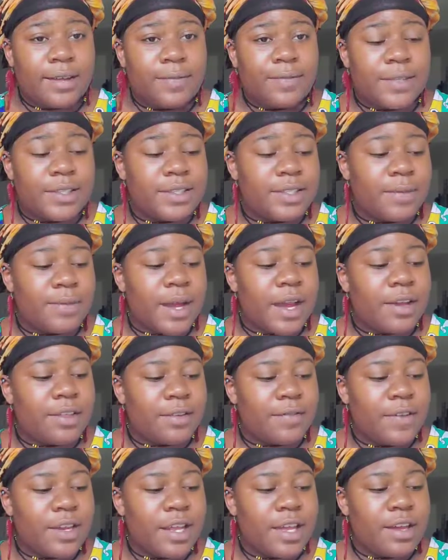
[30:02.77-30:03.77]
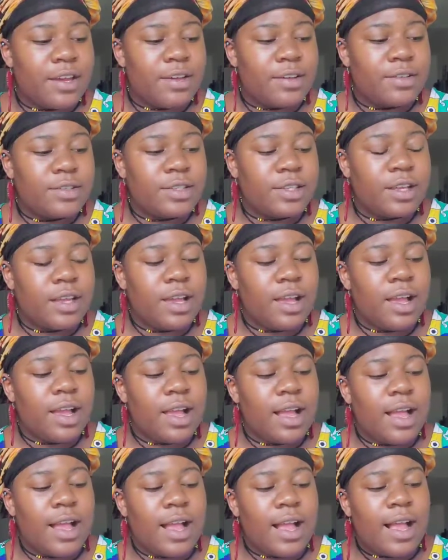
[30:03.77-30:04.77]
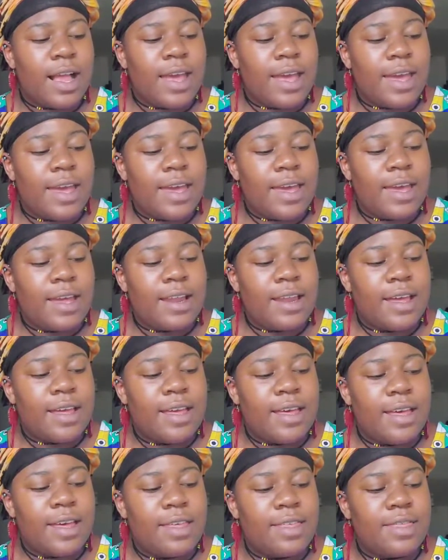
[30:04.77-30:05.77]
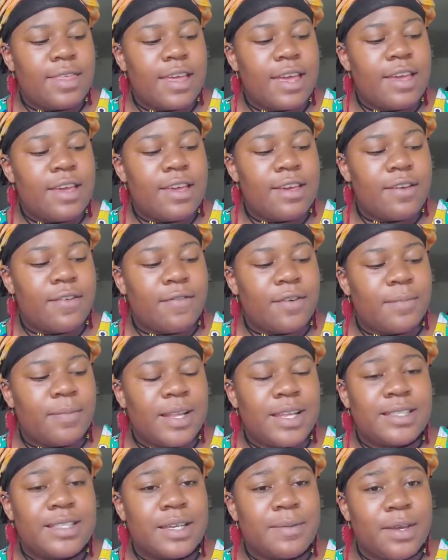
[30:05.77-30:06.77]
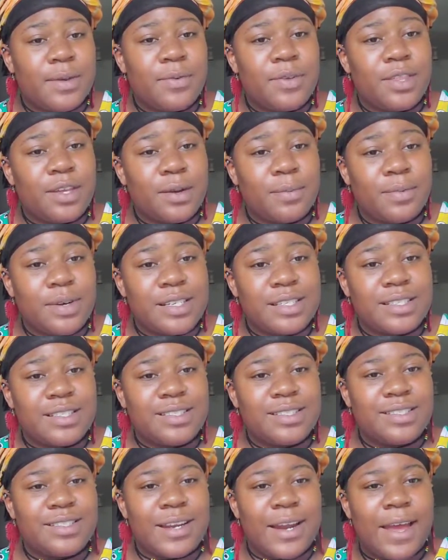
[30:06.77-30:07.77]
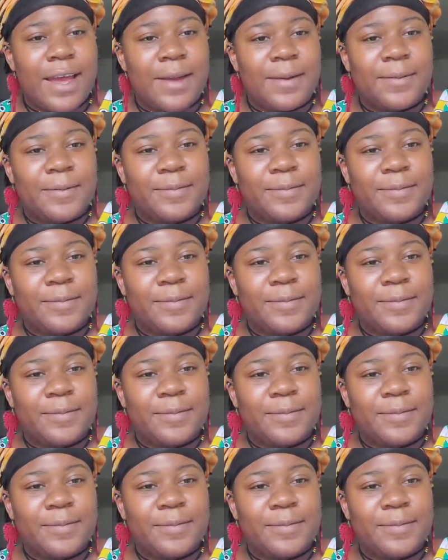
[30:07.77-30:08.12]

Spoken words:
and see my other videos. And thank you for blessing me with your presence today.